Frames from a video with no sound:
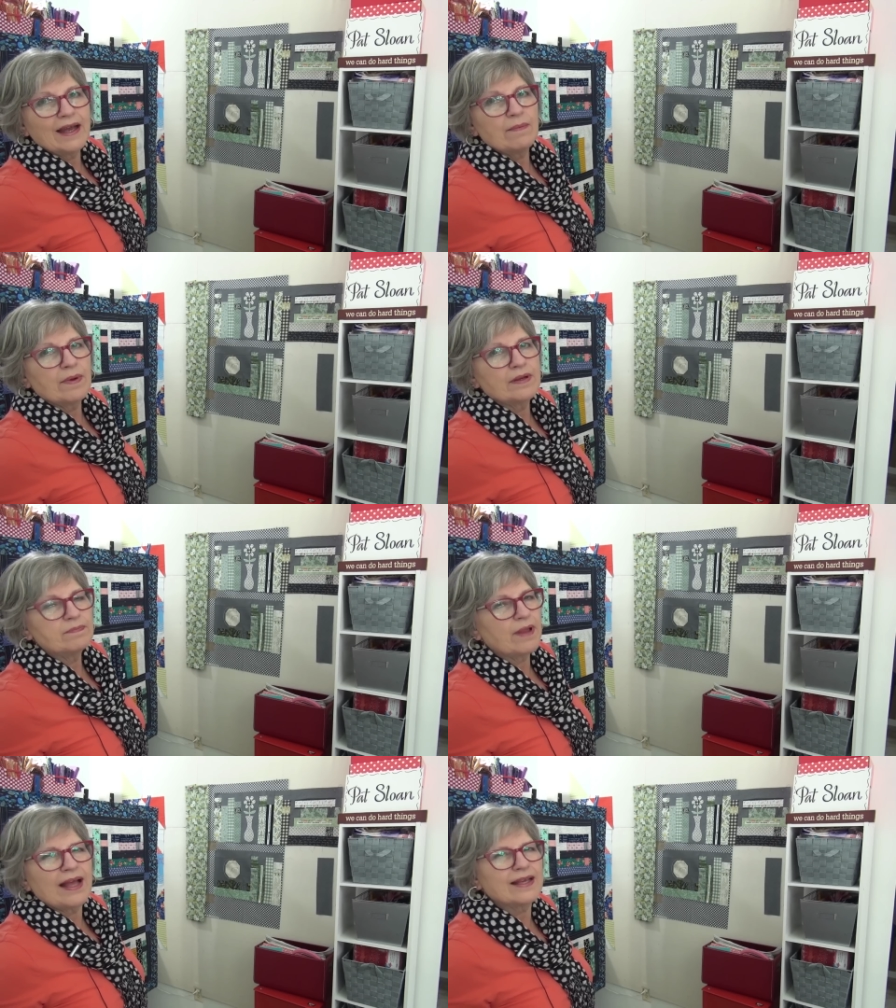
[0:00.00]
but
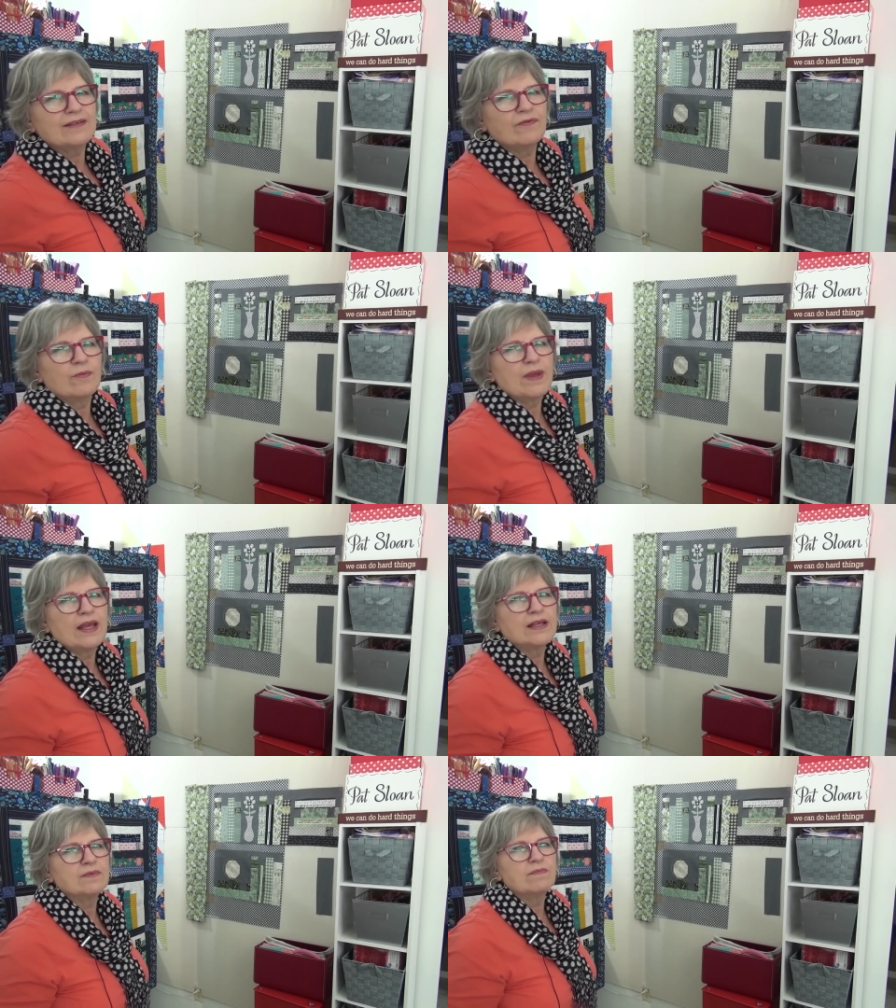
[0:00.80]
black for me
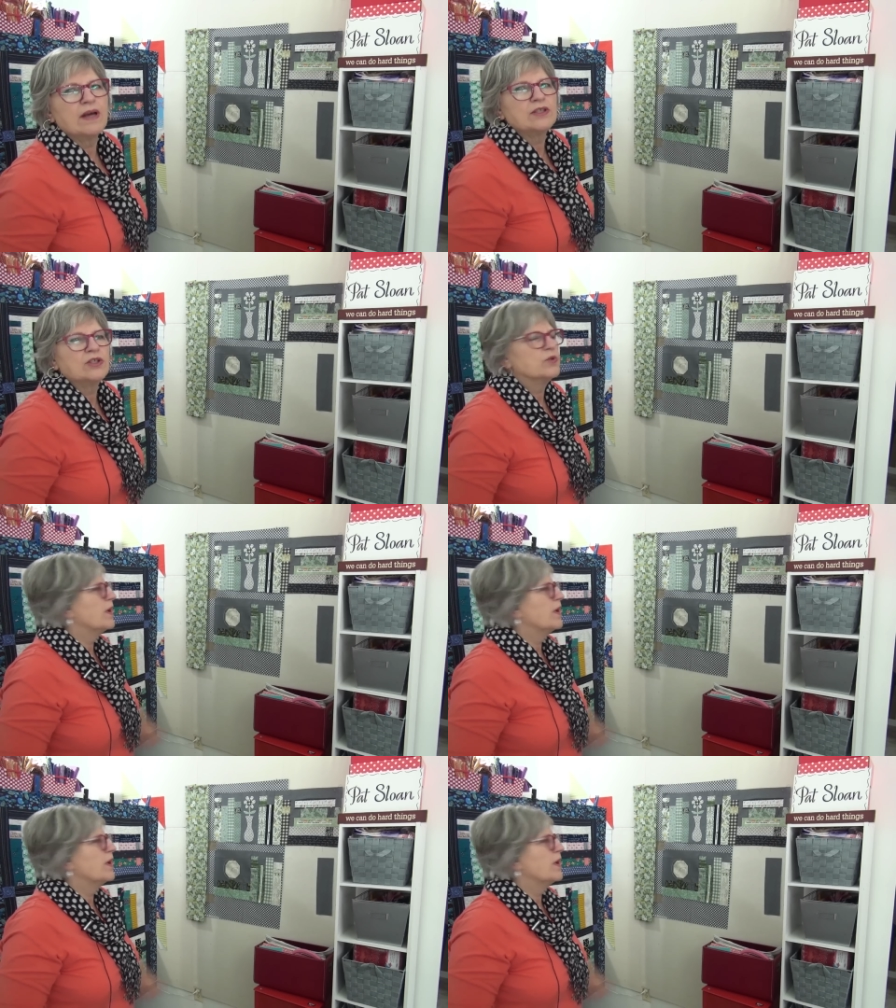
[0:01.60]
is much too